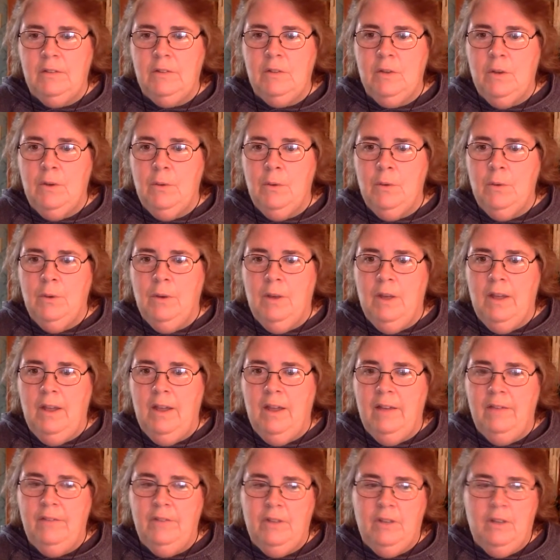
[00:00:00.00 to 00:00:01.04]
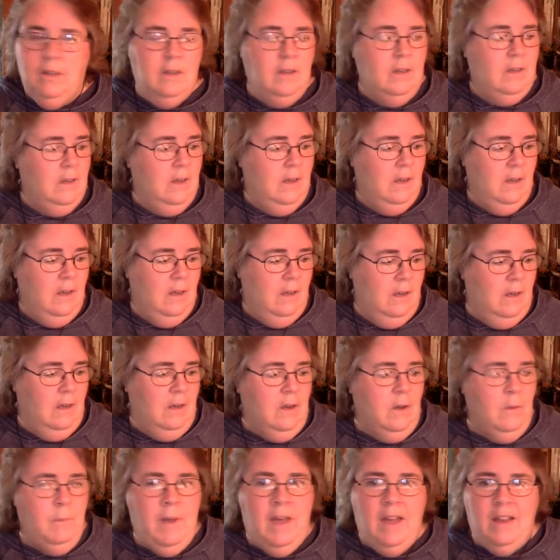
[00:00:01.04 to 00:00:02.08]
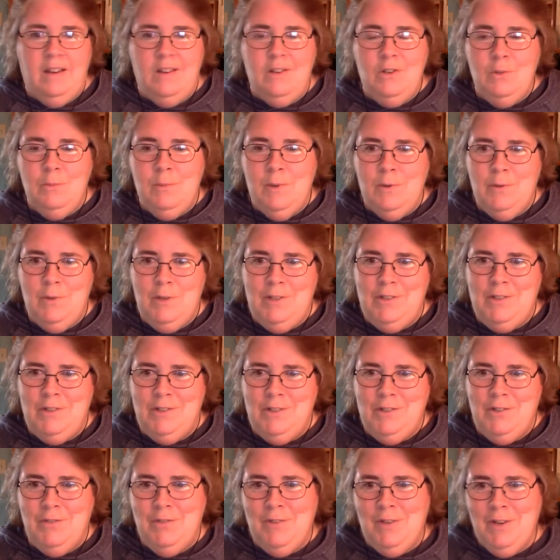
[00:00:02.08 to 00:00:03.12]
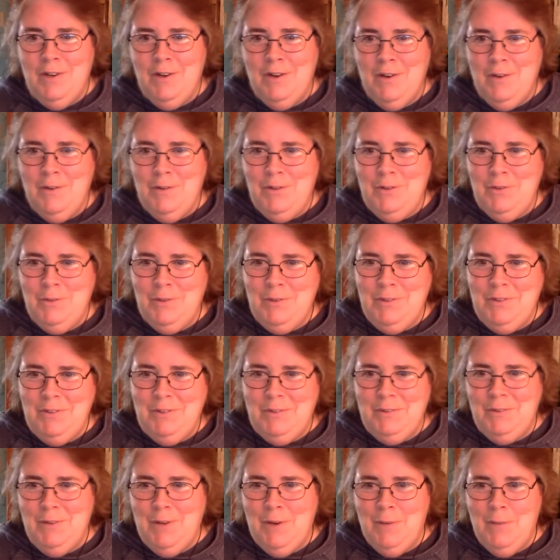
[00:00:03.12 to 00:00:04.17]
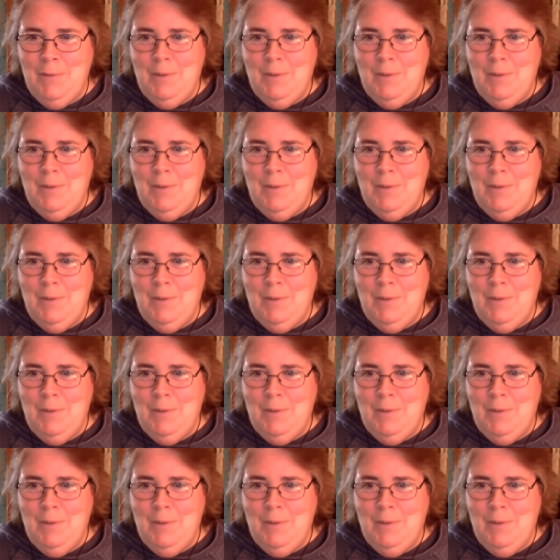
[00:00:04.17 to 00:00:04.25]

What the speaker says: So I have to go back and do my research, figure out which ones those are.